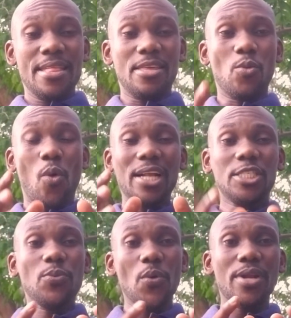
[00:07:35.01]
Then
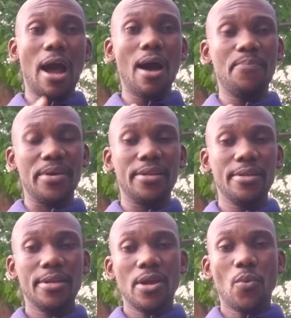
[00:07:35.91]
what would
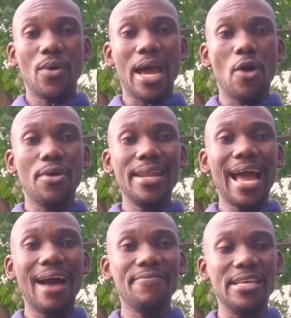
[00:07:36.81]
happen when I already
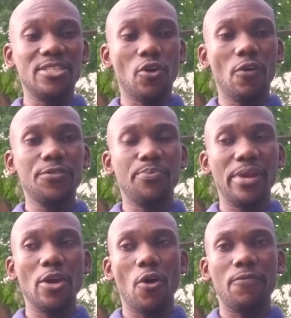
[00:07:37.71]
have these
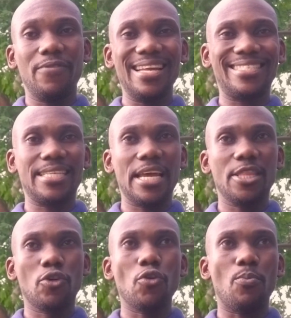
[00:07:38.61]
offspring of, let's say,
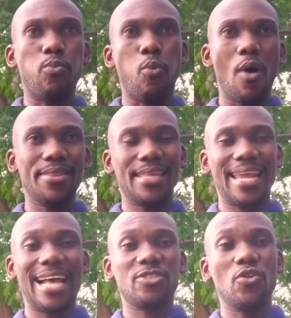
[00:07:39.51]
the group 1
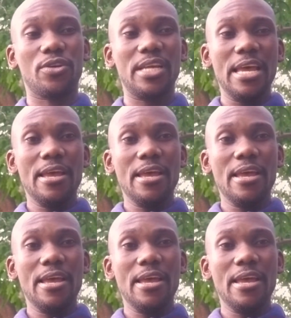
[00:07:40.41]
that has got